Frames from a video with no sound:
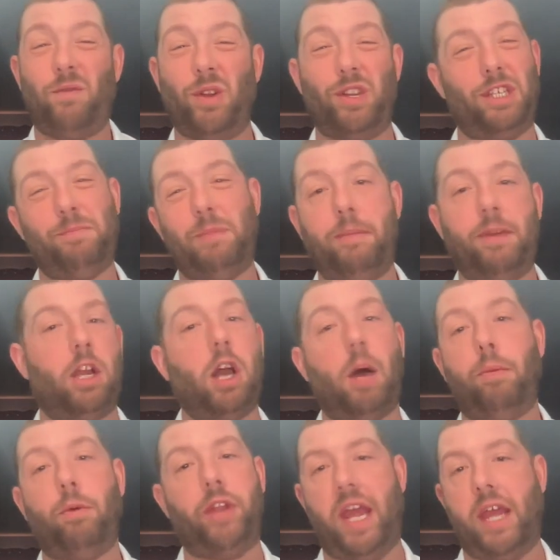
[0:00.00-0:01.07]
for just maybe a
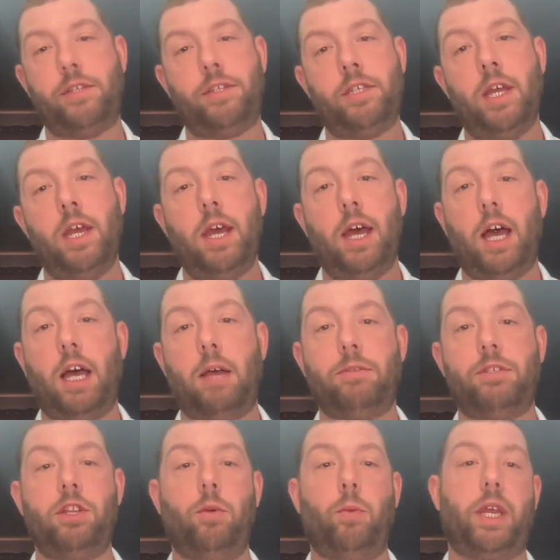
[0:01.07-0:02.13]
couple days,
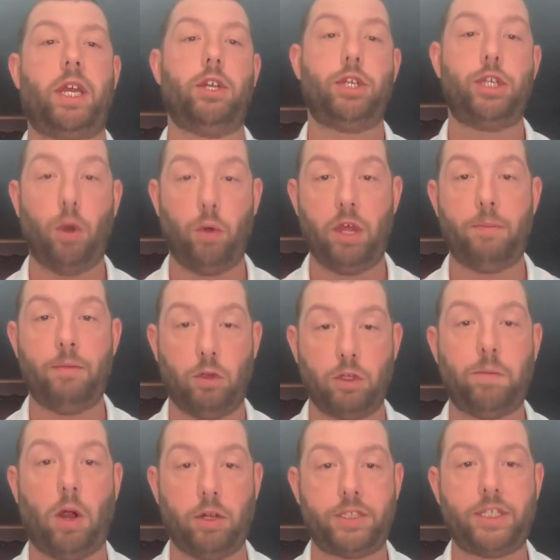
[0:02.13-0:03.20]
so that we can show them those
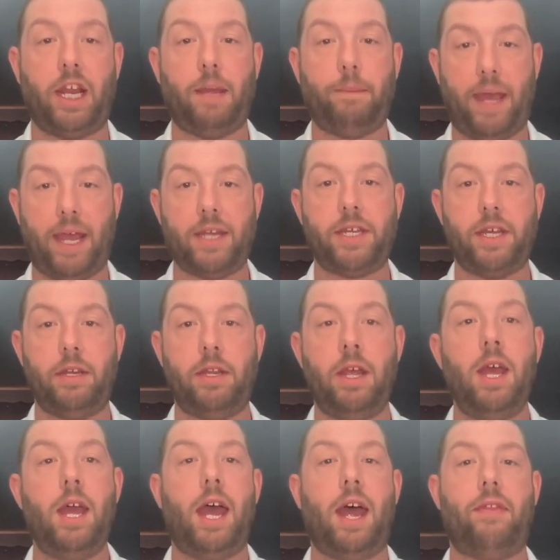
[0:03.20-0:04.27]
parts getting painted,
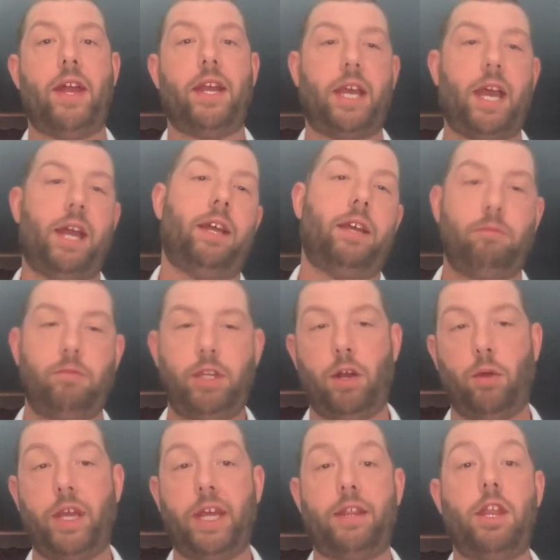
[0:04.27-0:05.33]
and then kind of
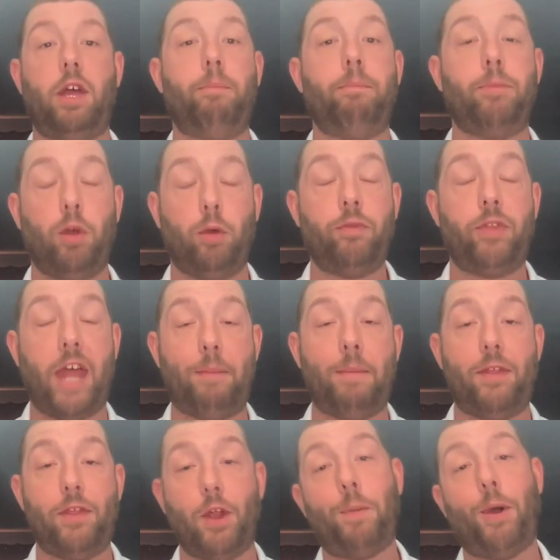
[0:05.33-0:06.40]
get them
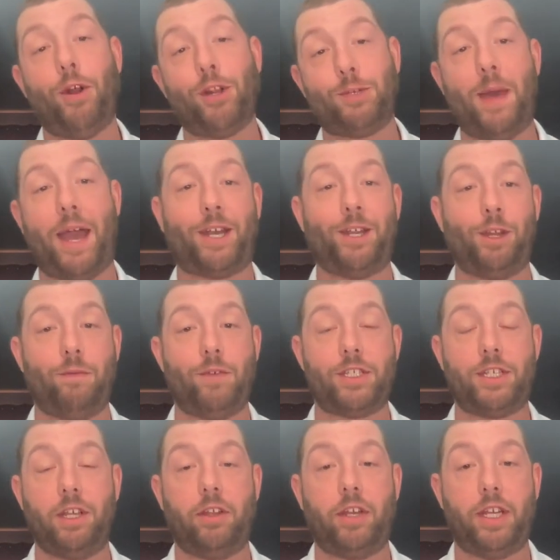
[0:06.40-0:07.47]
and their parts back to their
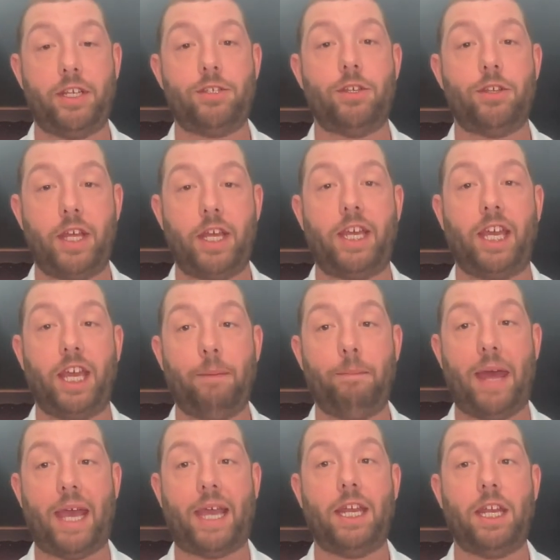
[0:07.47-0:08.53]
facility so they can get
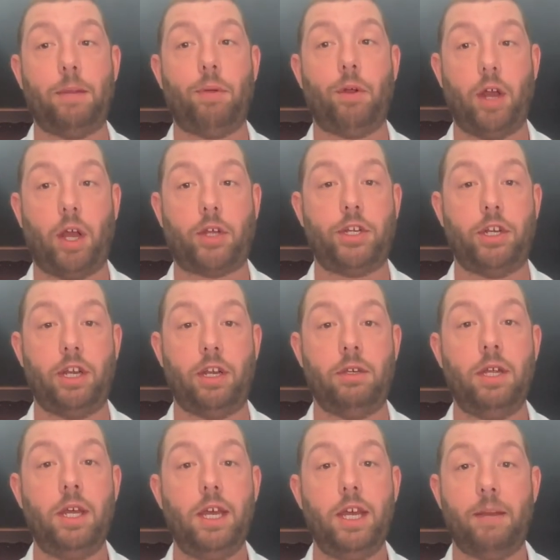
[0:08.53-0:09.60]
back into production
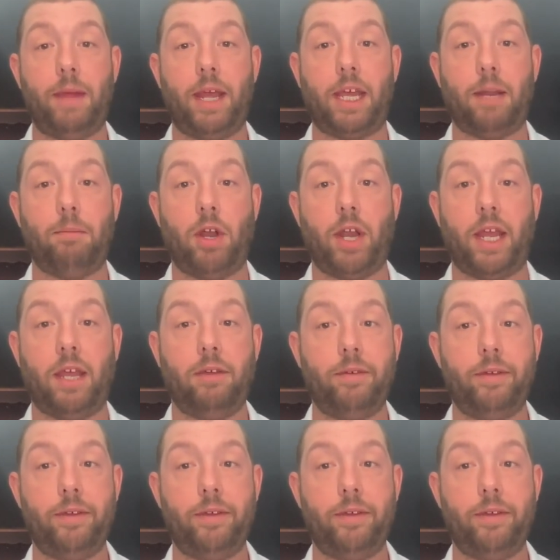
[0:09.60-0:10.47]
and making money.